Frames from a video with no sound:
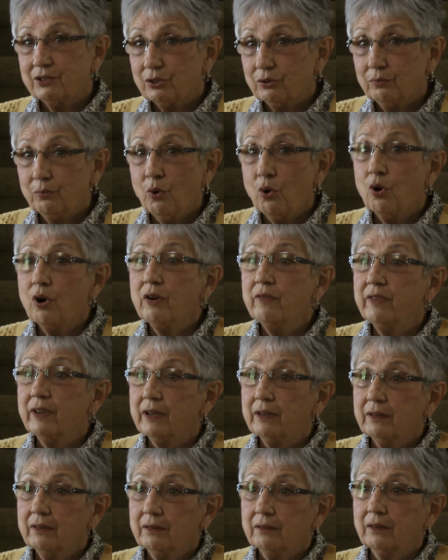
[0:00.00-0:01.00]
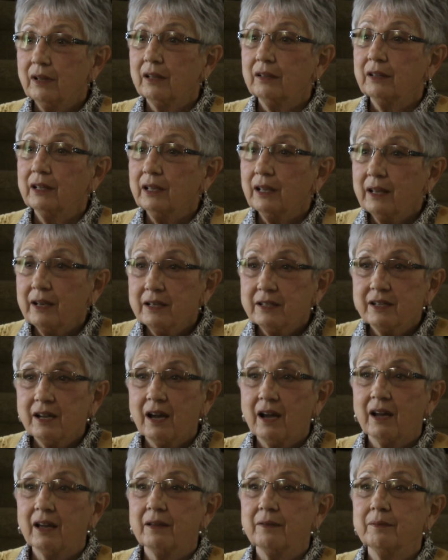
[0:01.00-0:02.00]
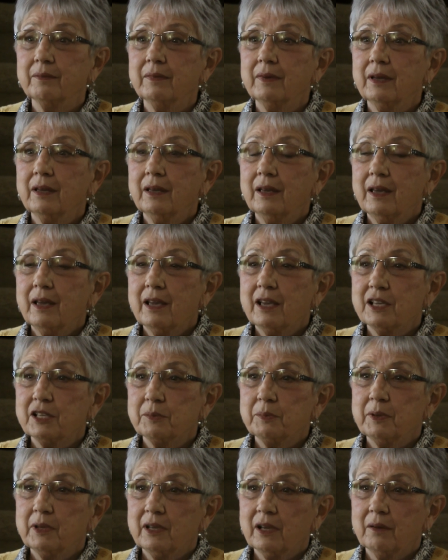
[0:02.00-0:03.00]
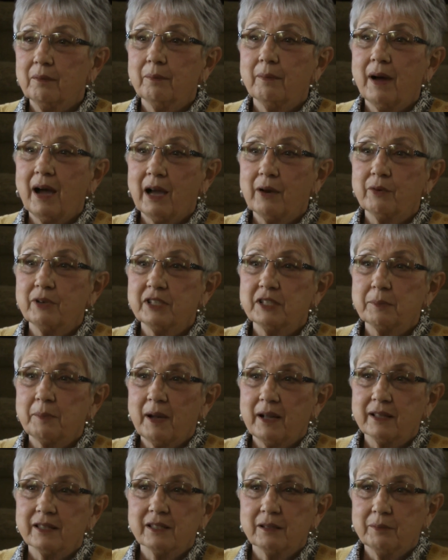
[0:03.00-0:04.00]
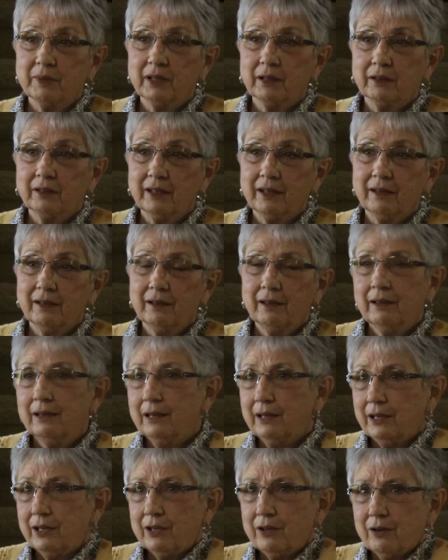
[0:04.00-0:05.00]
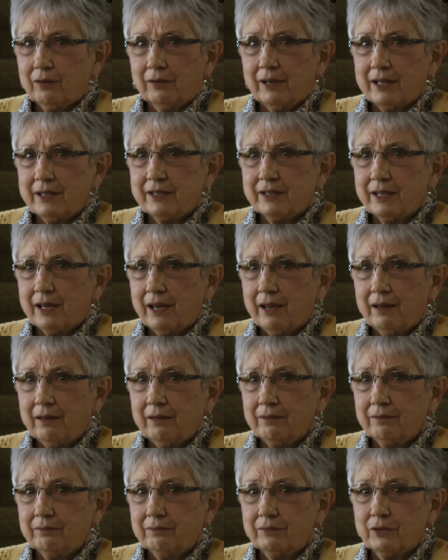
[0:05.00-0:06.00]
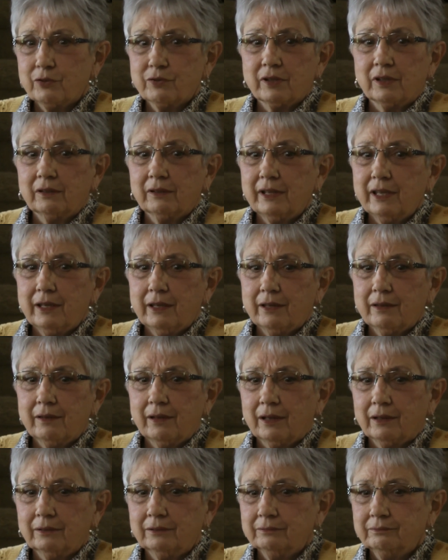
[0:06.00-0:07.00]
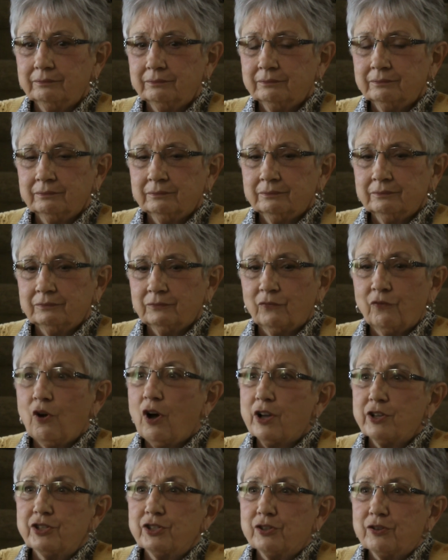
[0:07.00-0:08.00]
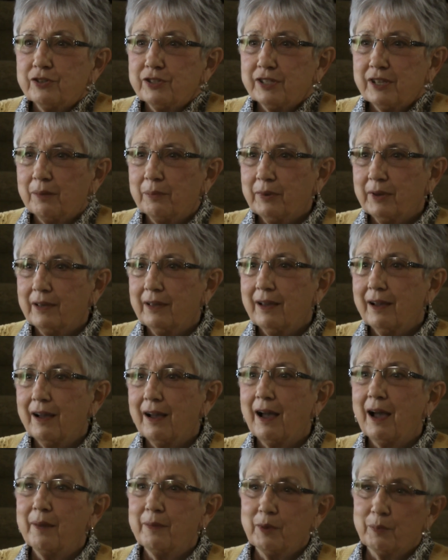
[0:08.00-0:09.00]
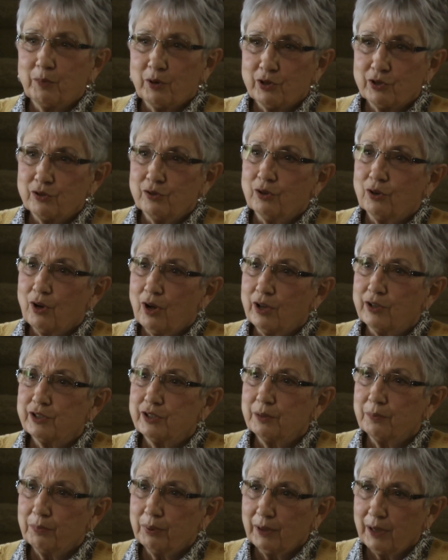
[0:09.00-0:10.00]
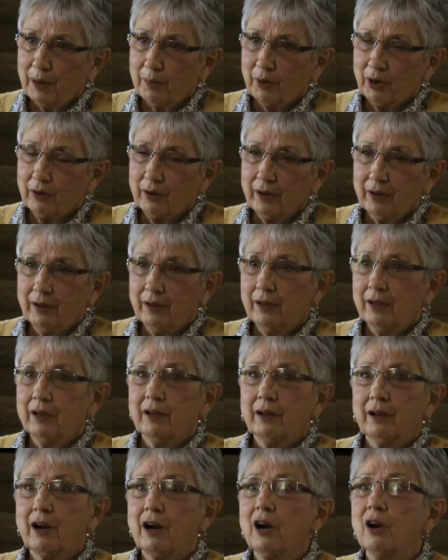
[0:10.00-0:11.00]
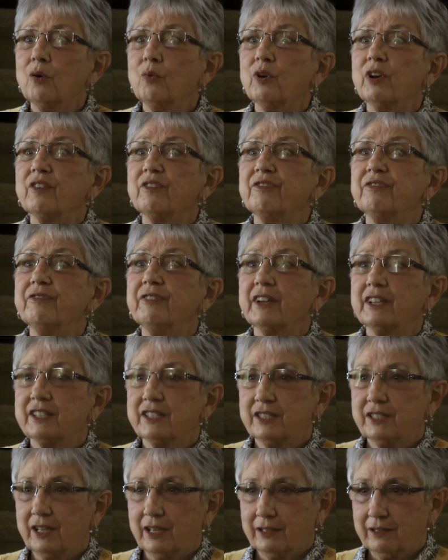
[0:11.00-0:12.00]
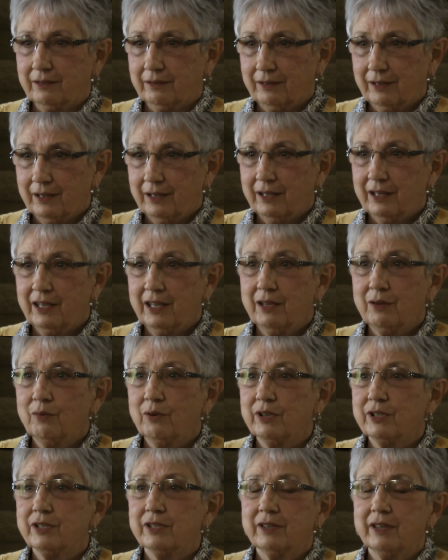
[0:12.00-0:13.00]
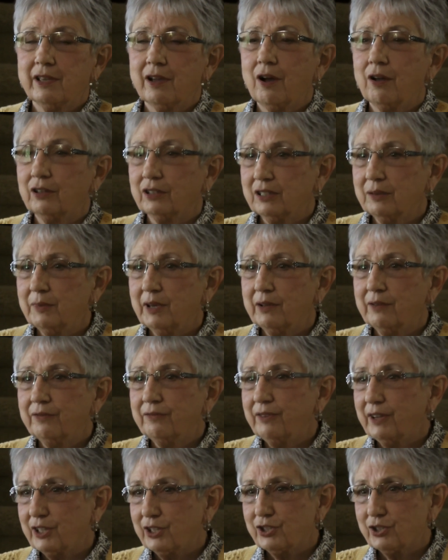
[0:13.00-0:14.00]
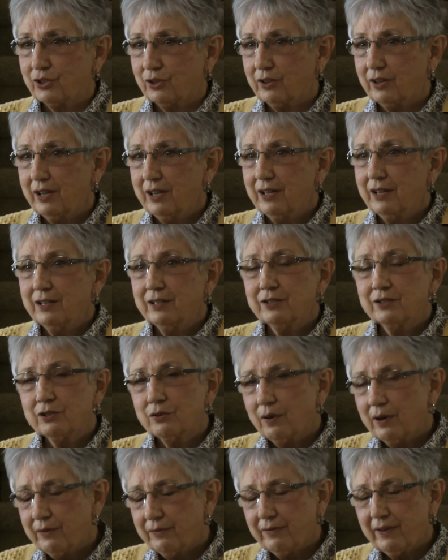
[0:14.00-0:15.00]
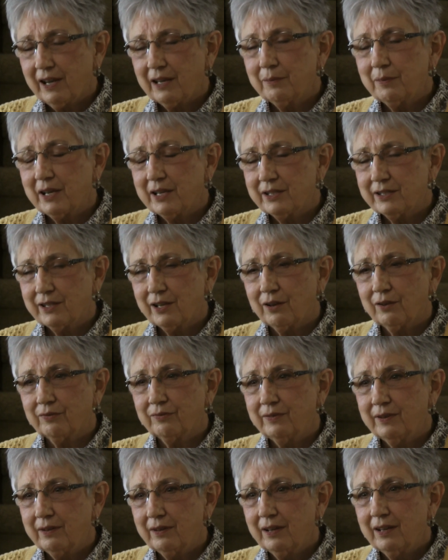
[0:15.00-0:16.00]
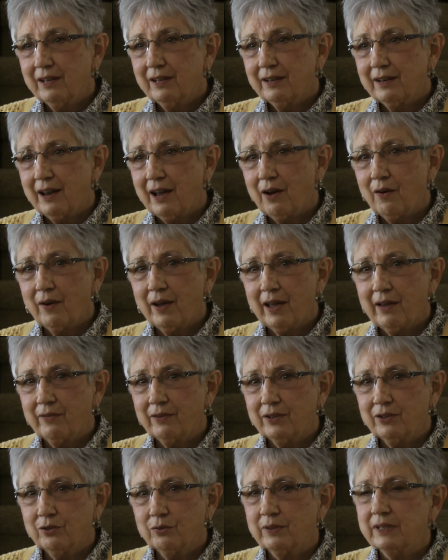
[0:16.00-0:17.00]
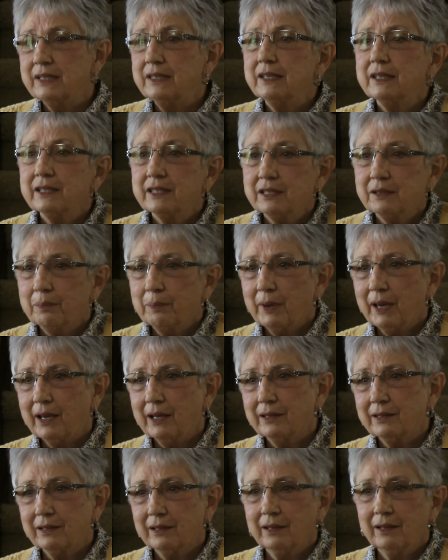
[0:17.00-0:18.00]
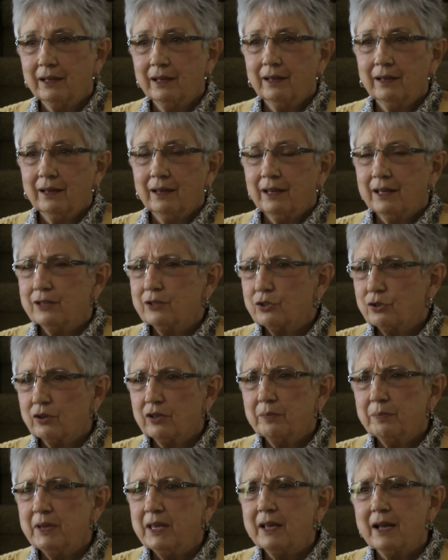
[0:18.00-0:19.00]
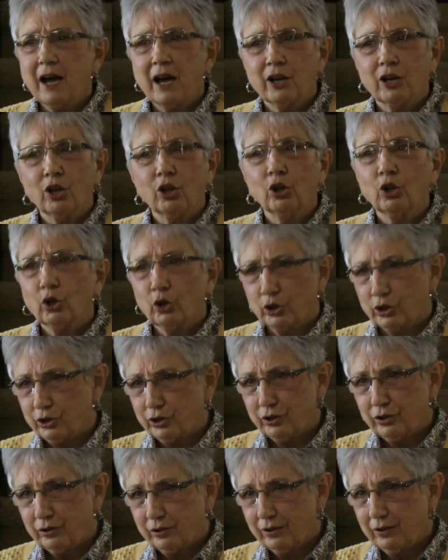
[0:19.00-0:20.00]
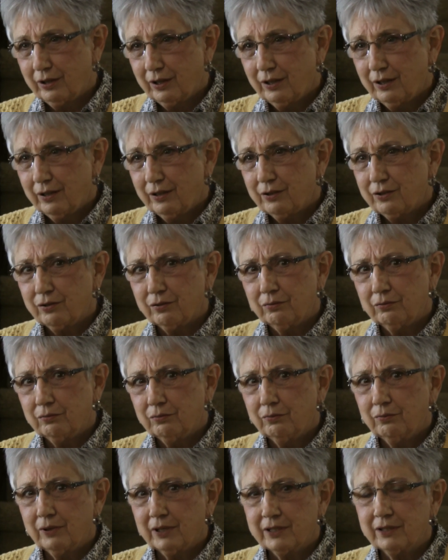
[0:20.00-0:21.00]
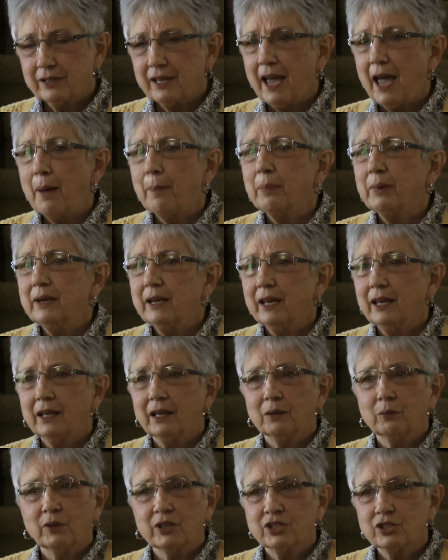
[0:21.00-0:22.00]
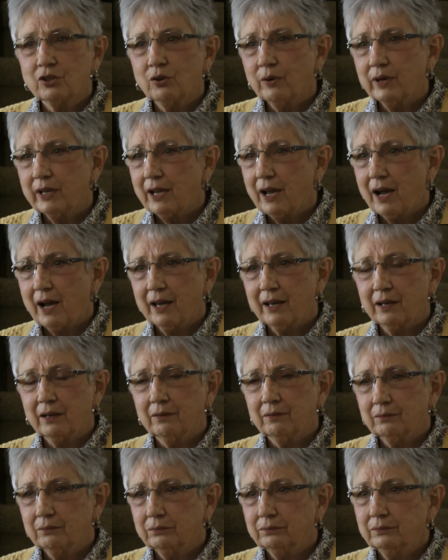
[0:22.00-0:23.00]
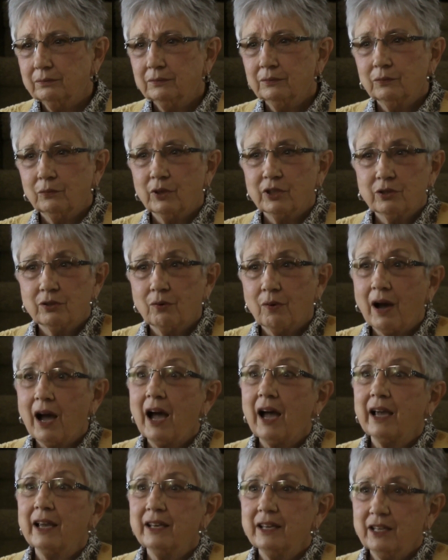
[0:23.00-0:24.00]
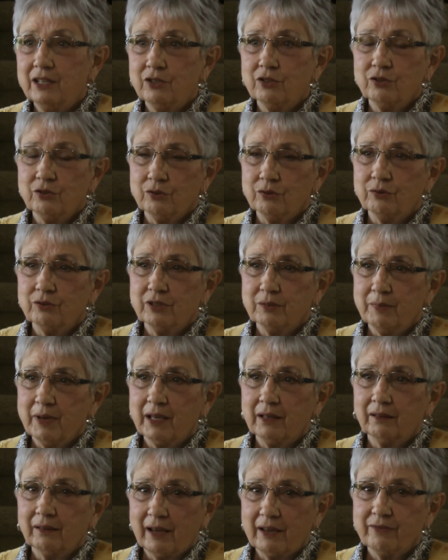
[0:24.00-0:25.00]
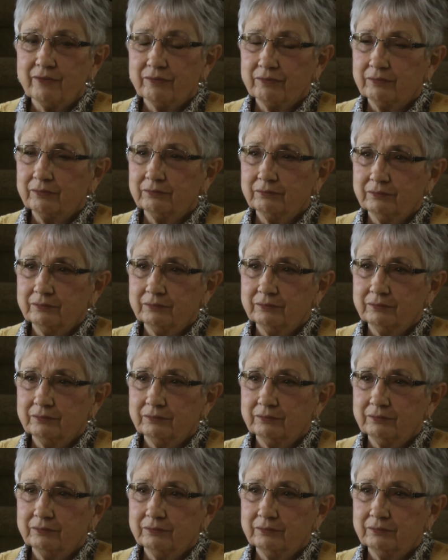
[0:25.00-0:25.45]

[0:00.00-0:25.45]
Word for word: So more of it, a little at a time, has become my responsibility. You know, let's say there's a leak in the faucet or something. I'm the person who calls the plumber. Carl would have fixed it. He was the ultimate fixer. So I find myself now having to anticipate and sort of being on alert to what's happening and what's going on and what do I need to do to make life